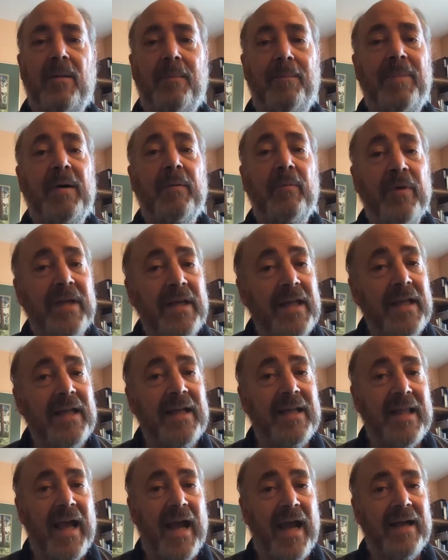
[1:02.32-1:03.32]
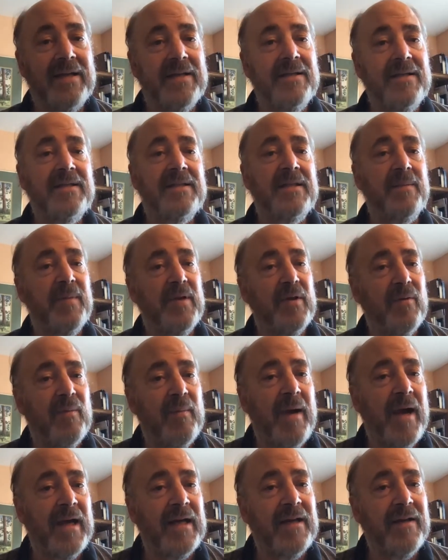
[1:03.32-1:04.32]
But we need that to be
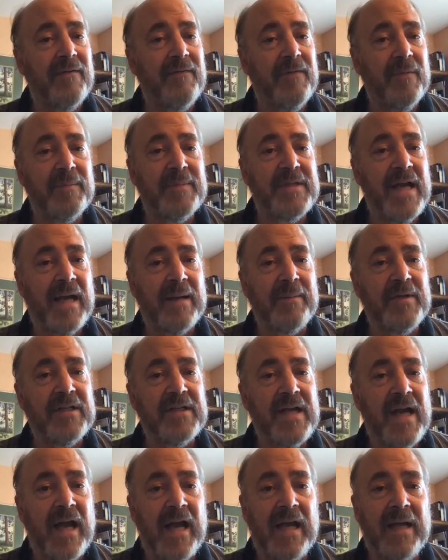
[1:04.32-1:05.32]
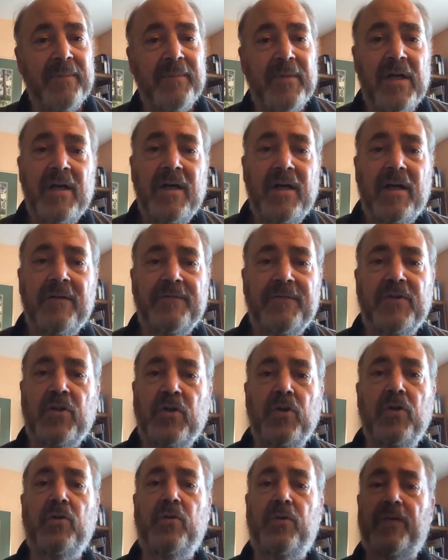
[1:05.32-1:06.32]
reminded from time to time of
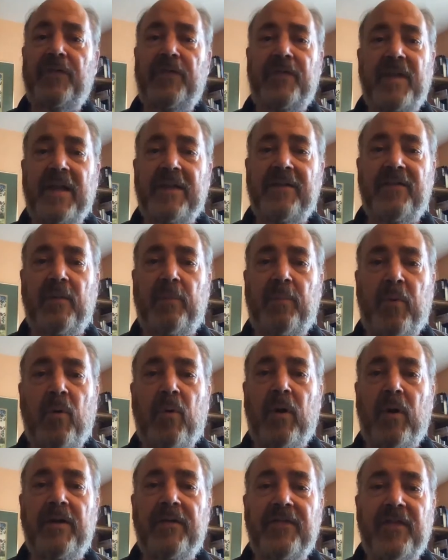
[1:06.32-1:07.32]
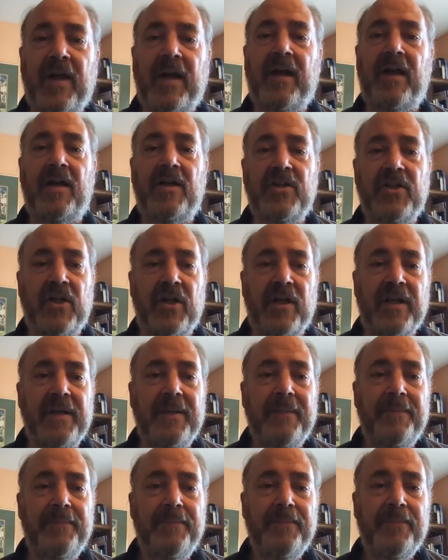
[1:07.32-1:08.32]
truths that support us on our journey.
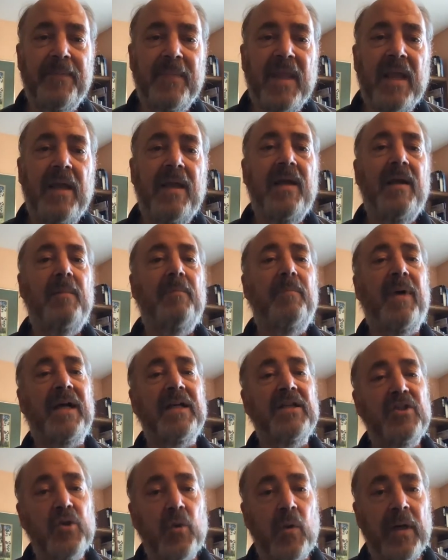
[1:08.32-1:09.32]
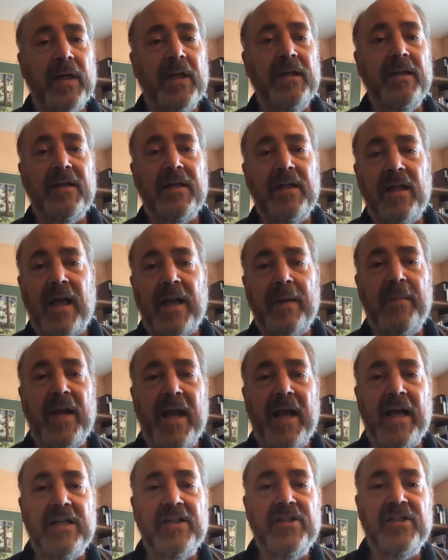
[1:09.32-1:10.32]
By joining the Climate
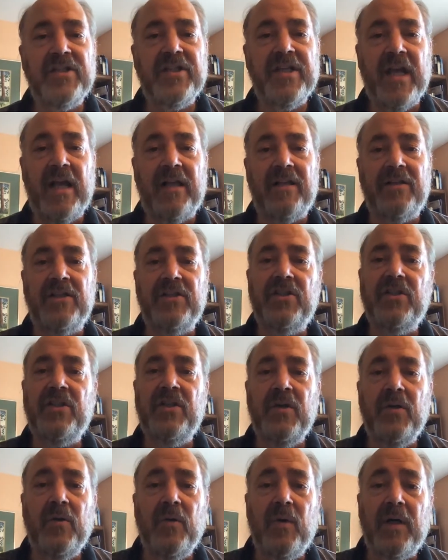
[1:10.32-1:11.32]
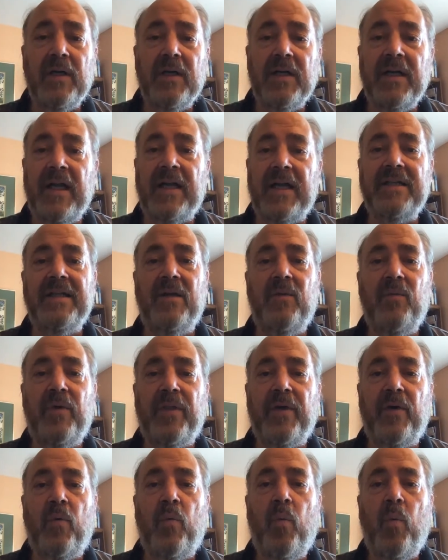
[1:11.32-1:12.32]
Action Challenge, you are connecting with
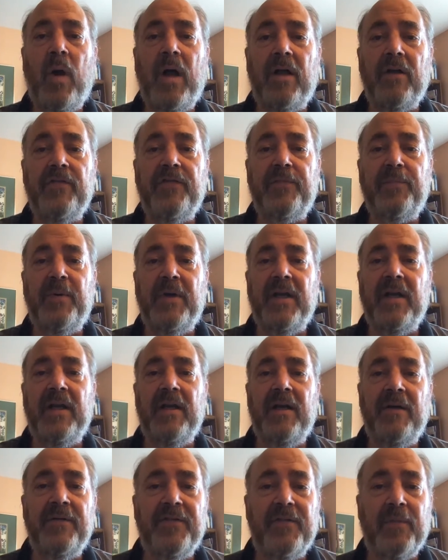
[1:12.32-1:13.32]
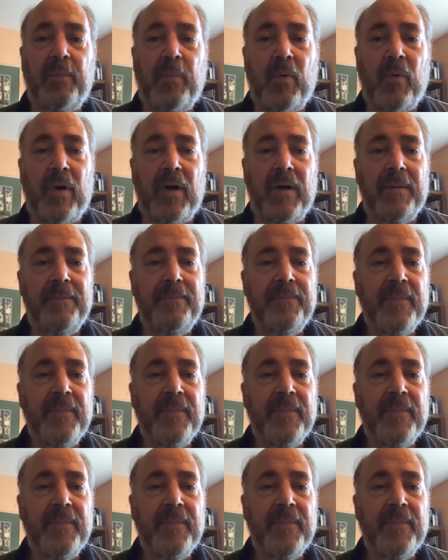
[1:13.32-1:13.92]
a wellspring of support.